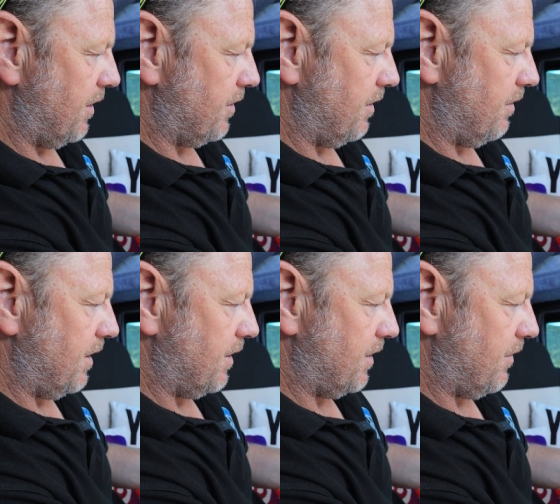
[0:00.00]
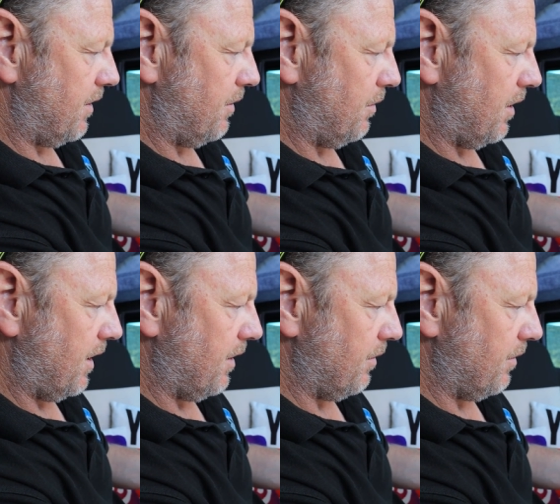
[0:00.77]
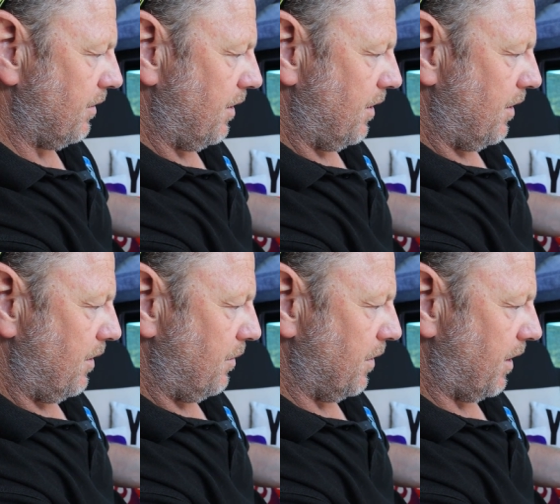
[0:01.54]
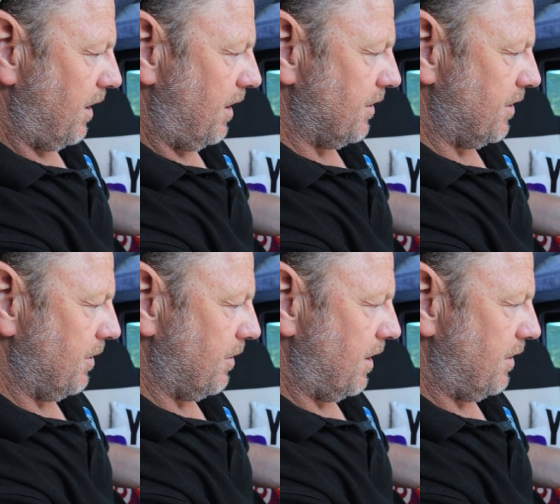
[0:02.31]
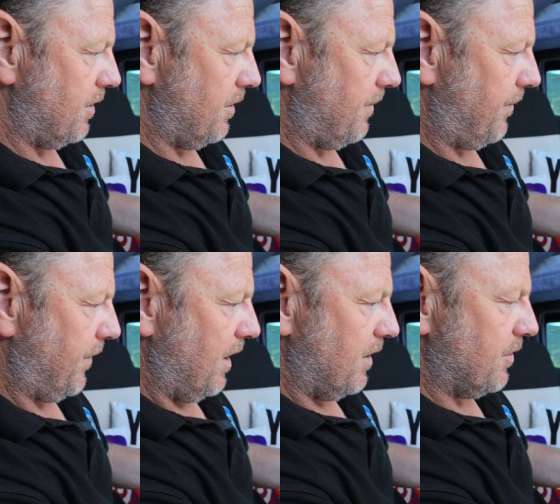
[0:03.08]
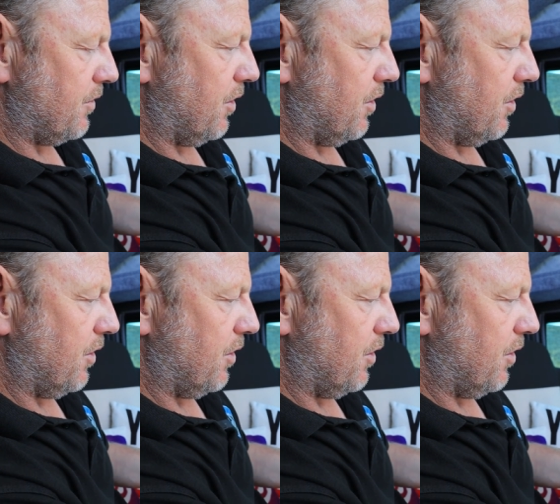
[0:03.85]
So let's have a little click on one of these and see what they do. So